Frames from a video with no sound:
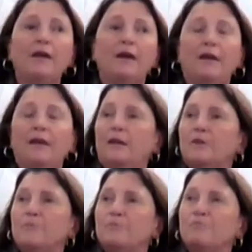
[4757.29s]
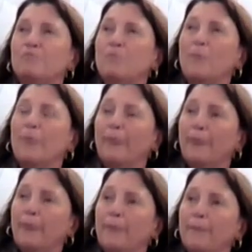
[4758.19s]
If it's a 15-foot,
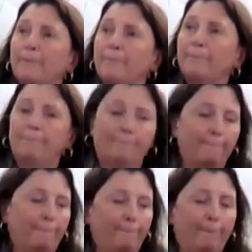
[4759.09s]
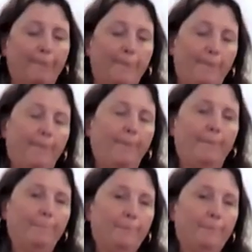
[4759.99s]
18-foot span.